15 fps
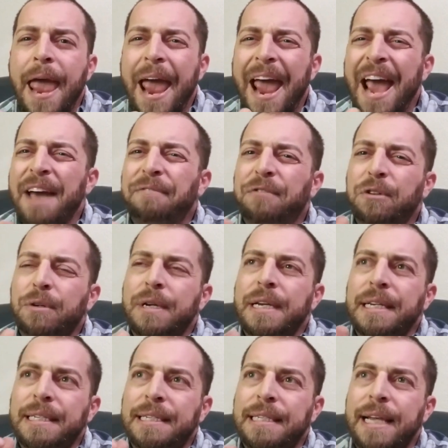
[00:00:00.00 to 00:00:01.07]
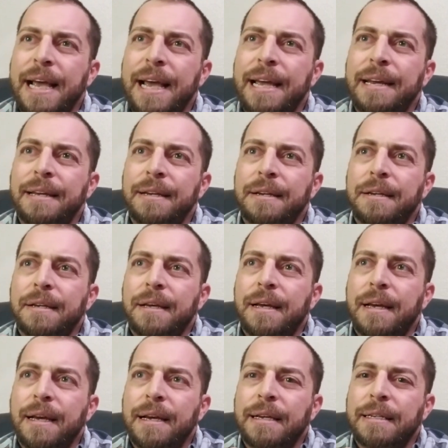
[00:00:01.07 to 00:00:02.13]
after he said.
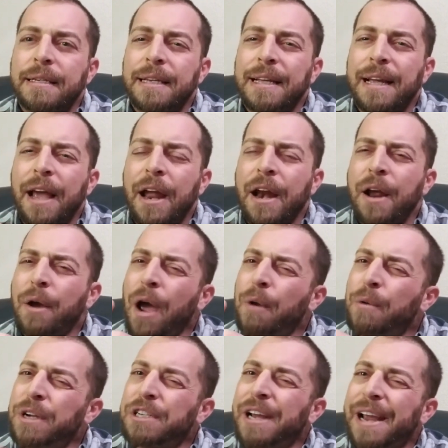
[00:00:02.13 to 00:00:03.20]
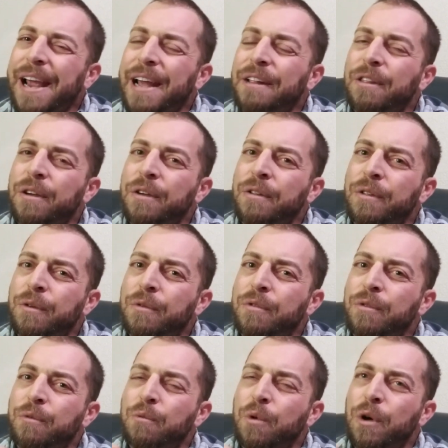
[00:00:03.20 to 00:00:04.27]
And I wish I had
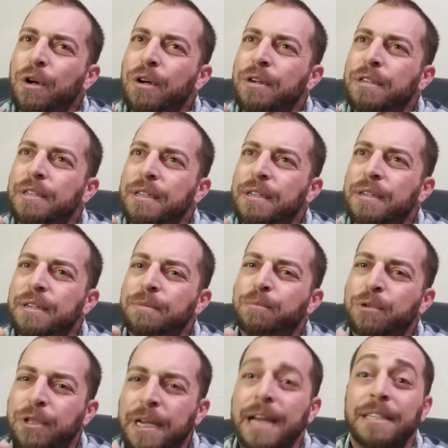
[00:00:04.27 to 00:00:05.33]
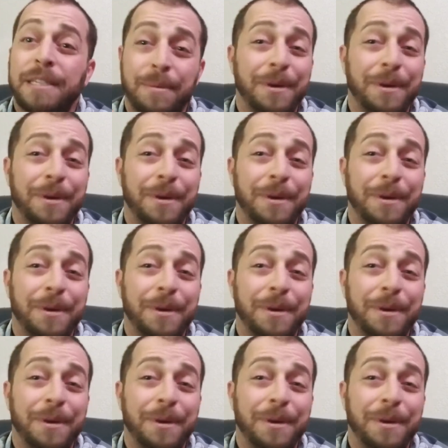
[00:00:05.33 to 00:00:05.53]
the words precise.